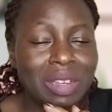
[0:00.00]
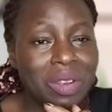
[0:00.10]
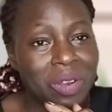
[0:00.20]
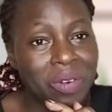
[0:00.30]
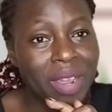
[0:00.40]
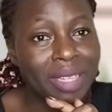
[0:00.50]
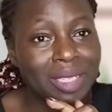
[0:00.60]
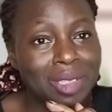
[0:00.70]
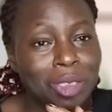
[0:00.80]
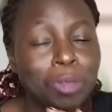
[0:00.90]
All
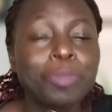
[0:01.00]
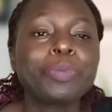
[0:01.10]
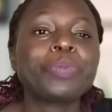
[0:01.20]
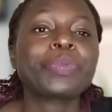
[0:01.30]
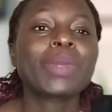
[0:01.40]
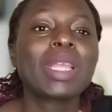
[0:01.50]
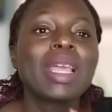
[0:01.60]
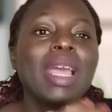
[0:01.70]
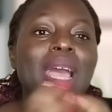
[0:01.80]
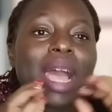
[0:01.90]
right?
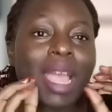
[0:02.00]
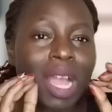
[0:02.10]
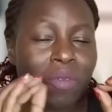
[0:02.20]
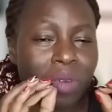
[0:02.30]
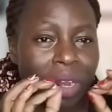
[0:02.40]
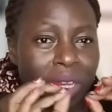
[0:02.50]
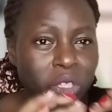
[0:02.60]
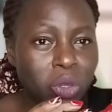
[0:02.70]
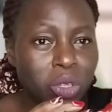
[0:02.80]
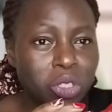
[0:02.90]
I have already
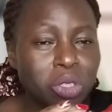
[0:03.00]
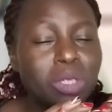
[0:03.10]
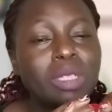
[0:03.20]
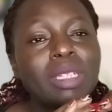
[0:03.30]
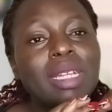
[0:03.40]
told you